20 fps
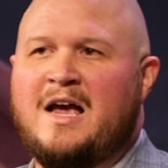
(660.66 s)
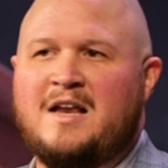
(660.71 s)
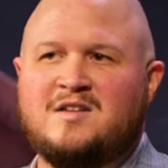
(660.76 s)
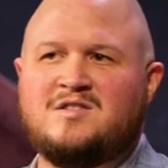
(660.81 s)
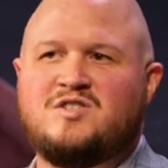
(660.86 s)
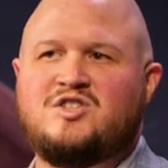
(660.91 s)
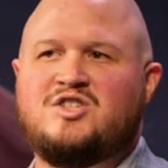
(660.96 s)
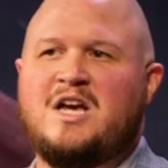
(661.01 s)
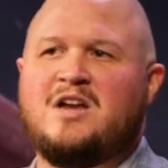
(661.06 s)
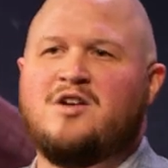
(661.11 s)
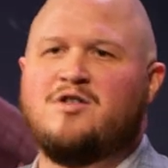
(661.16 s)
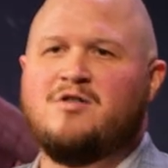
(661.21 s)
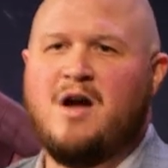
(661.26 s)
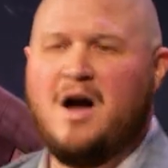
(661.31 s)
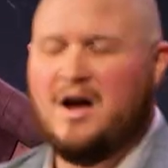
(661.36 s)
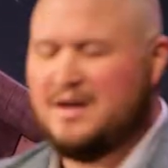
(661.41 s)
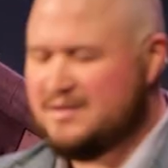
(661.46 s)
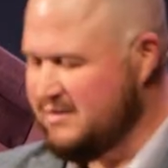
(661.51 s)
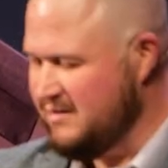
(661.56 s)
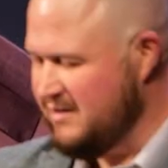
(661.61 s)
in his
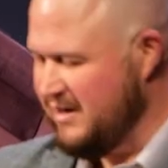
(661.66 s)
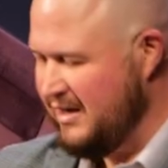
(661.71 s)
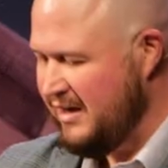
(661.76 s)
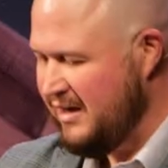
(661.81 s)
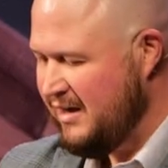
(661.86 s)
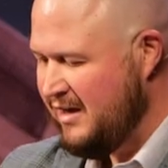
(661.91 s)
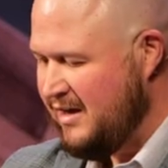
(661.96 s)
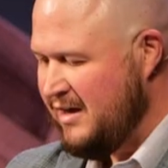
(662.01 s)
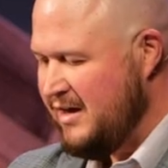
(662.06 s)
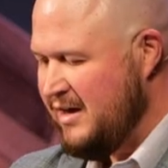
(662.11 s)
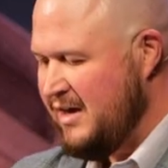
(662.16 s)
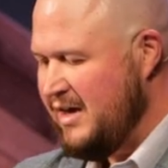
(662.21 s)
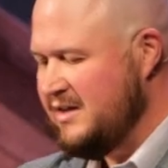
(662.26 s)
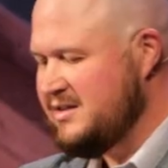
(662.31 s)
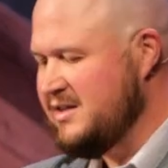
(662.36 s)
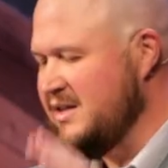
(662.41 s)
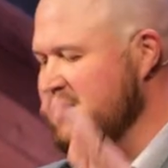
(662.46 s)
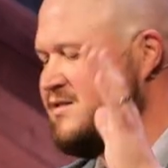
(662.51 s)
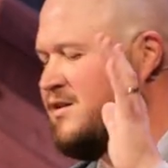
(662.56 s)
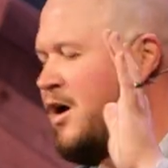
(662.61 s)
generosity, he
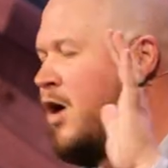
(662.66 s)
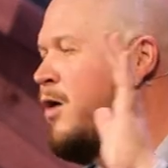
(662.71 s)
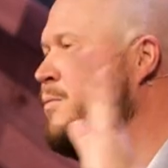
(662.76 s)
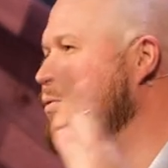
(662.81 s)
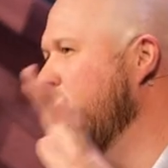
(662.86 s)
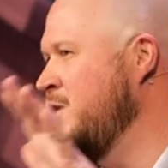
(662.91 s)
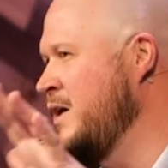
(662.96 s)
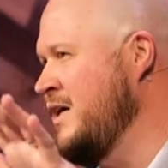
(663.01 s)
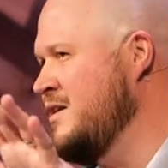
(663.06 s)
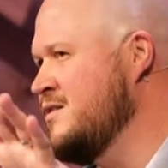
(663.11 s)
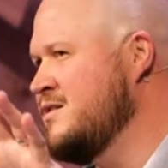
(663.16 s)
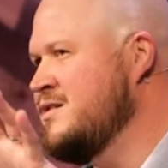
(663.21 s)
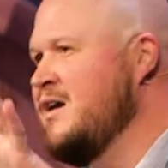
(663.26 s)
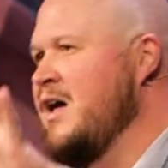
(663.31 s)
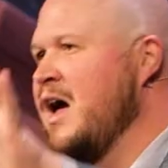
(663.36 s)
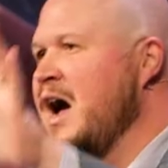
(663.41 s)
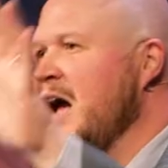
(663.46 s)
says, No, please,